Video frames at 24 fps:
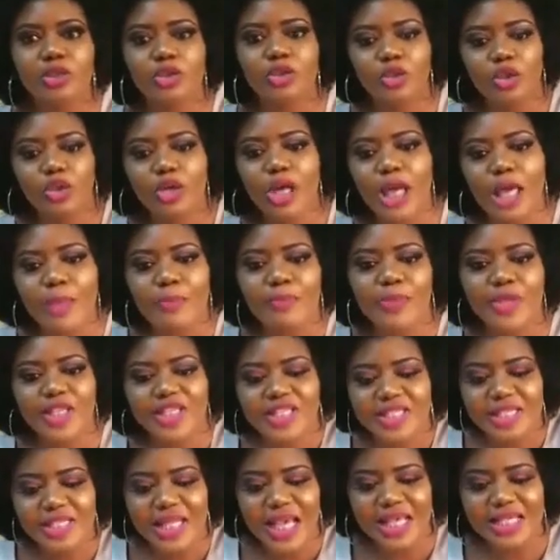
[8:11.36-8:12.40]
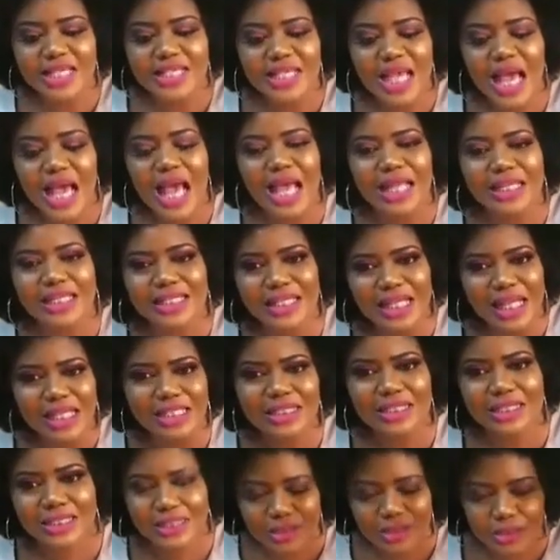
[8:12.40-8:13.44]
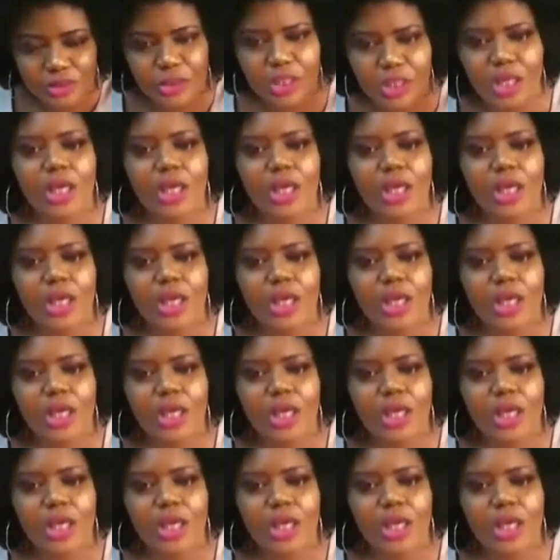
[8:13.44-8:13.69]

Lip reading: Do a business and let it.